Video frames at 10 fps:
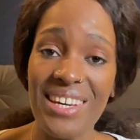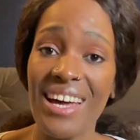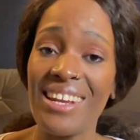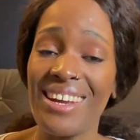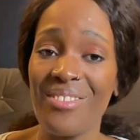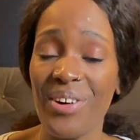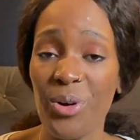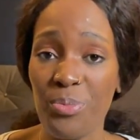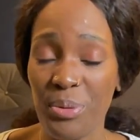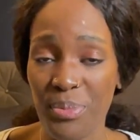I love how
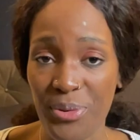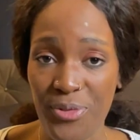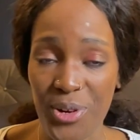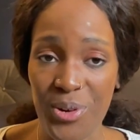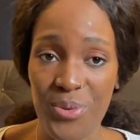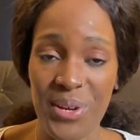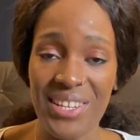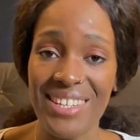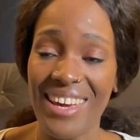people follow it,